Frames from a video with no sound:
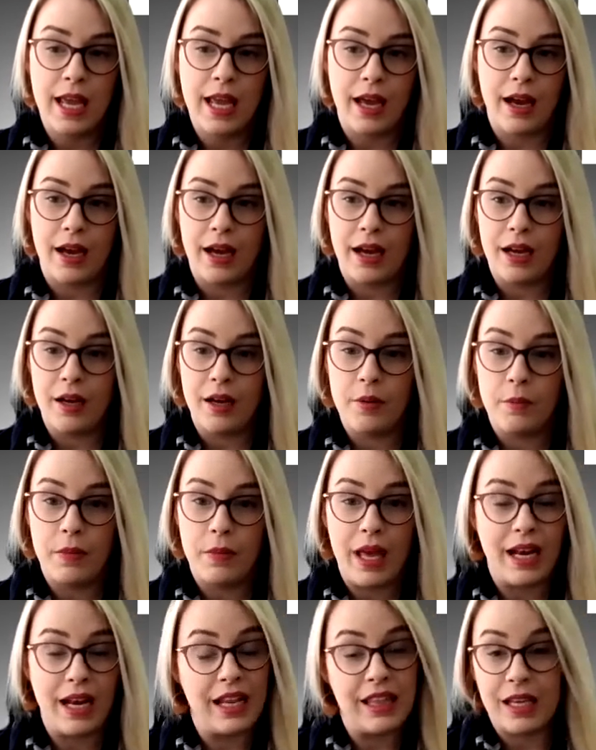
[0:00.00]

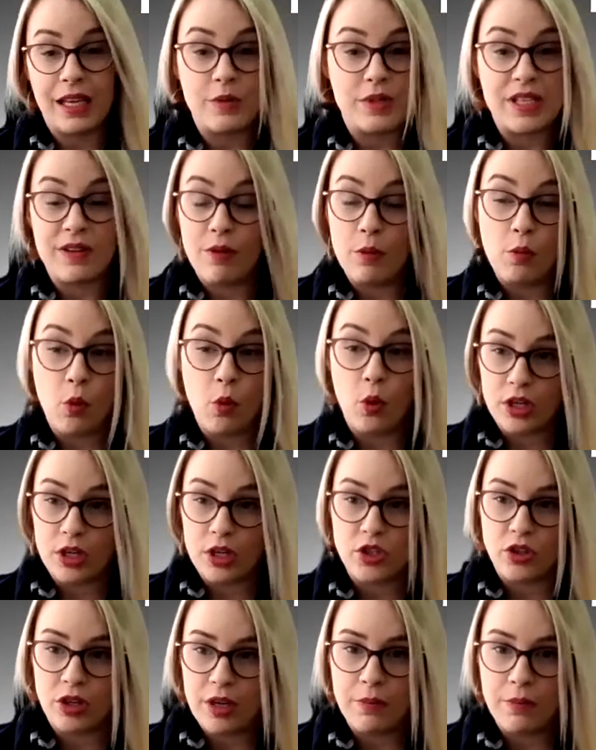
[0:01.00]
And I think it was even more
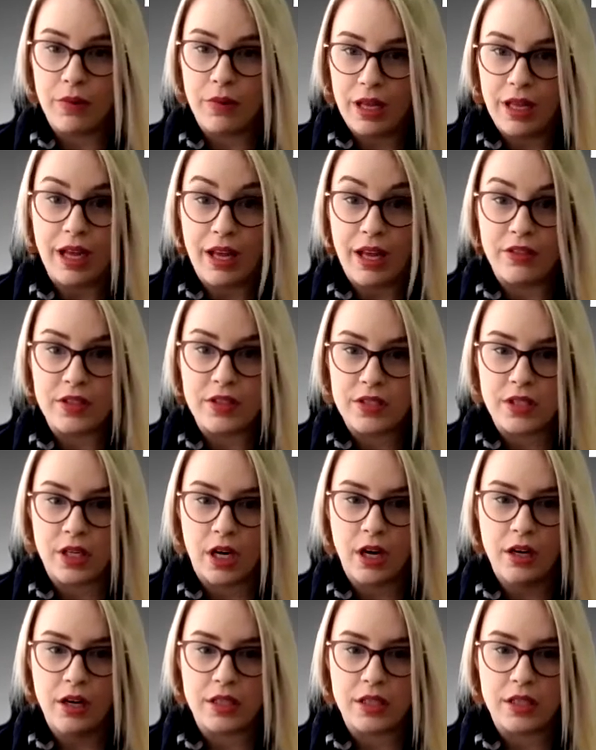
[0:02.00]
extreme at the start.